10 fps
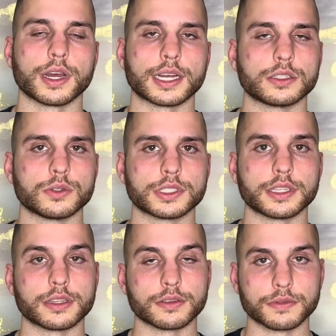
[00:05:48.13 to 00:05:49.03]
I do see
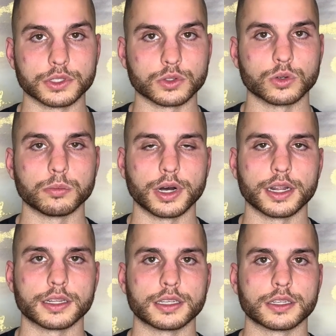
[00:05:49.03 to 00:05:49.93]
that the physical
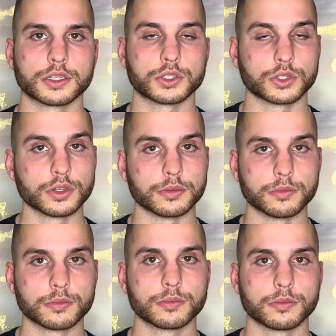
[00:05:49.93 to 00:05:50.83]
body should
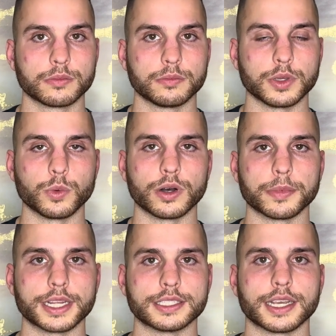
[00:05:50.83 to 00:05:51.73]
be well
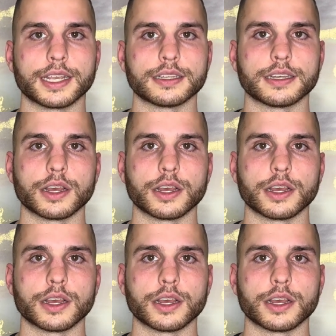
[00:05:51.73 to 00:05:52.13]
maintained and